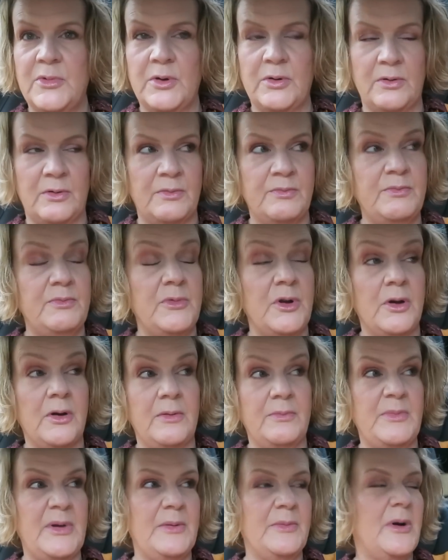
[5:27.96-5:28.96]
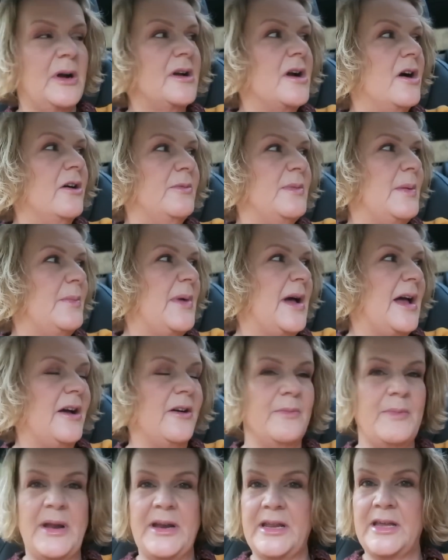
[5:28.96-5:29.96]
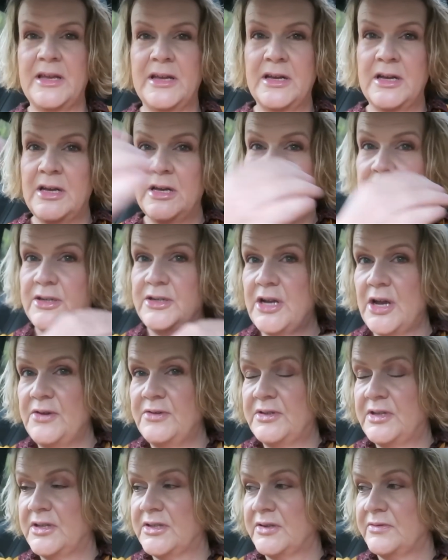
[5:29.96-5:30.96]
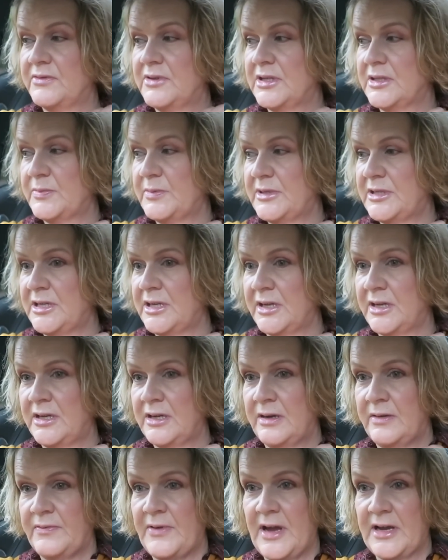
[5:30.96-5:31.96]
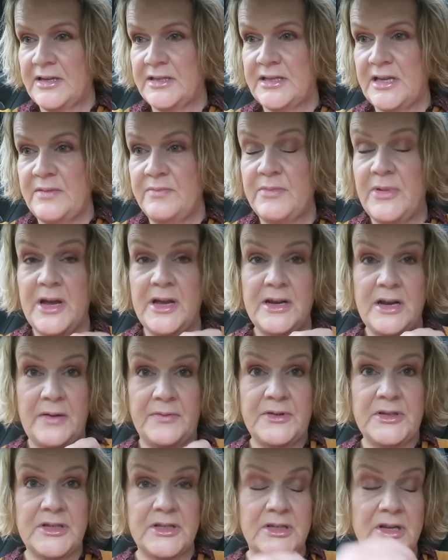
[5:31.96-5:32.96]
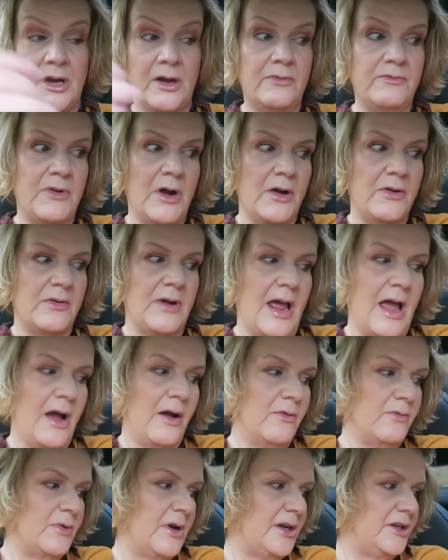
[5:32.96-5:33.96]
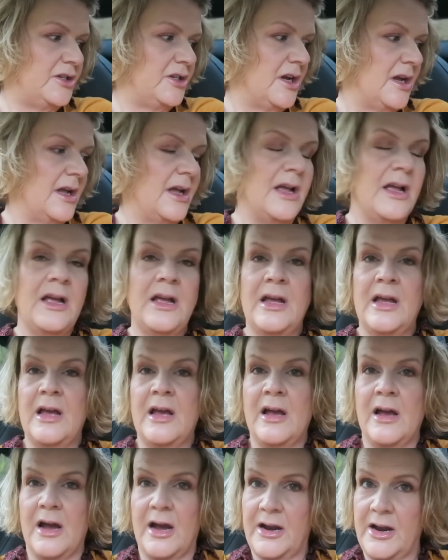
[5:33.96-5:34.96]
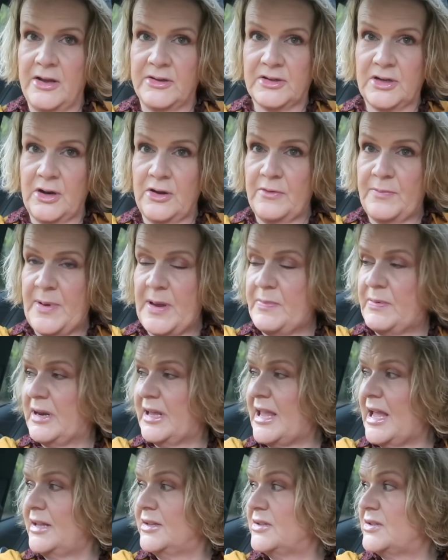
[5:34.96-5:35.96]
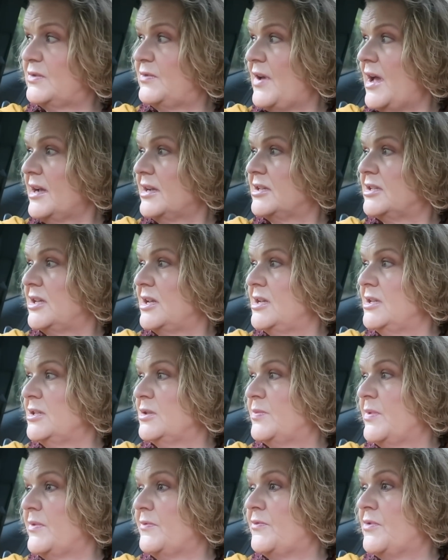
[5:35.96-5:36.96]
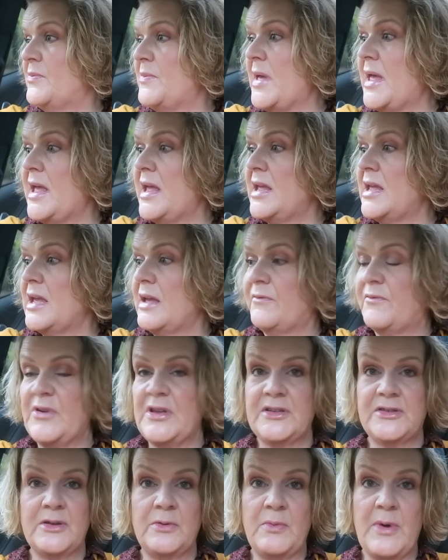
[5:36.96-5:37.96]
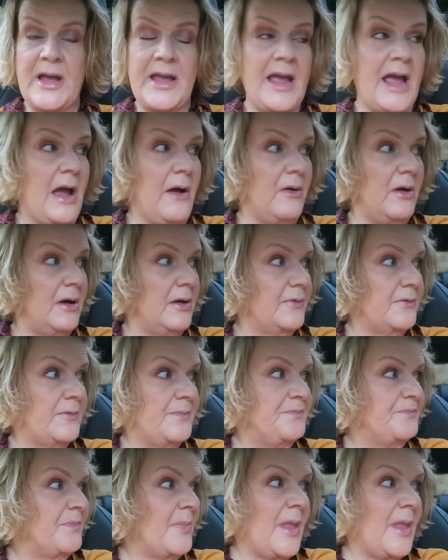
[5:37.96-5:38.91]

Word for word: or not a minimal, I can't remember how many doses of this particular vaccine, but enough to start rollout, which I know there's a lot of people against vaccines, but for me, if it's a way out of